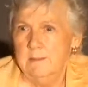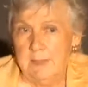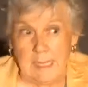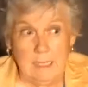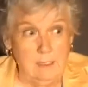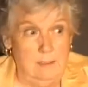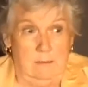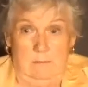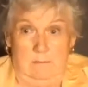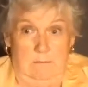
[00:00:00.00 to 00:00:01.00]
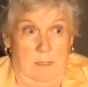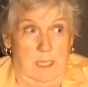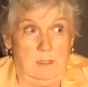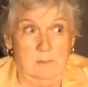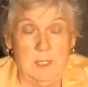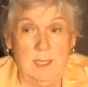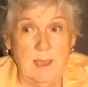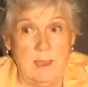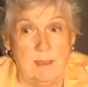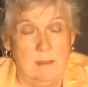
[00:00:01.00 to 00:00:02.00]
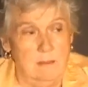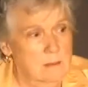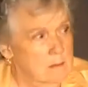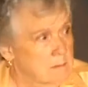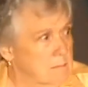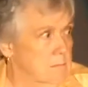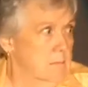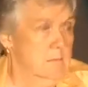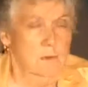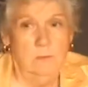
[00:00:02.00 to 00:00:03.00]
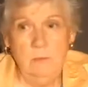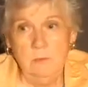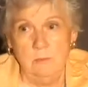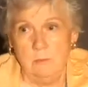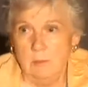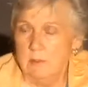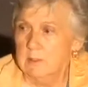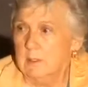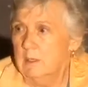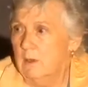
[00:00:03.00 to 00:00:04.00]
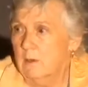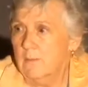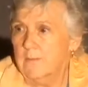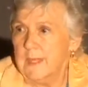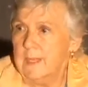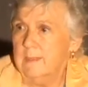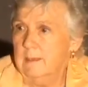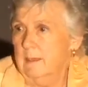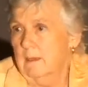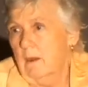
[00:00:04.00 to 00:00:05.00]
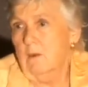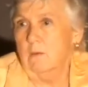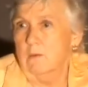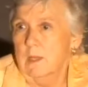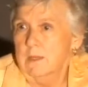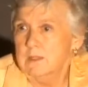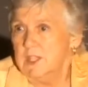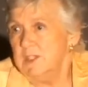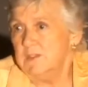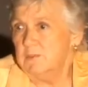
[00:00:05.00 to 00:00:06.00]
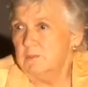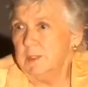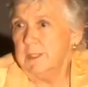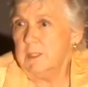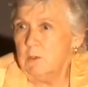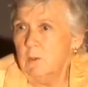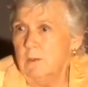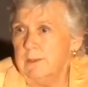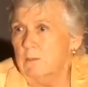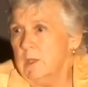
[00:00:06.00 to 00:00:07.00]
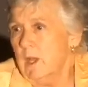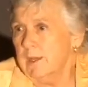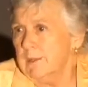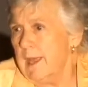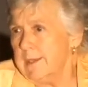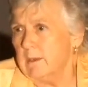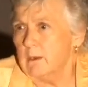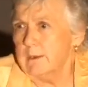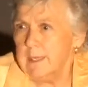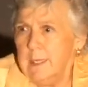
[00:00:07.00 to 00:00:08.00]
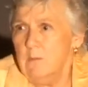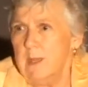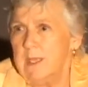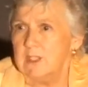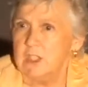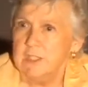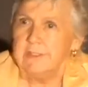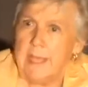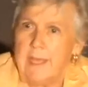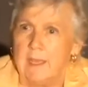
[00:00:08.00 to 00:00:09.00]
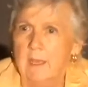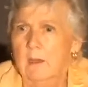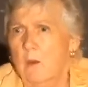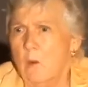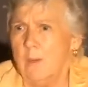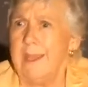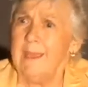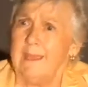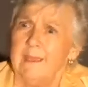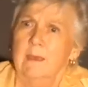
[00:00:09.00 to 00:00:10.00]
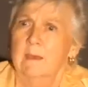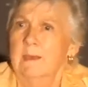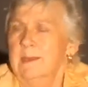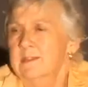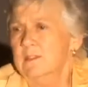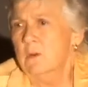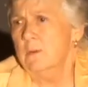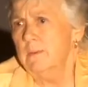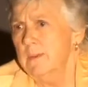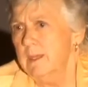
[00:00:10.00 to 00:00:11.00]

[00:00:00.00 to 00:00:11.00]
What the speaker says: they could be gay. Who knew? You know? And, oh, she's really cool, and we all like her anyway, and she's gay. Okay. So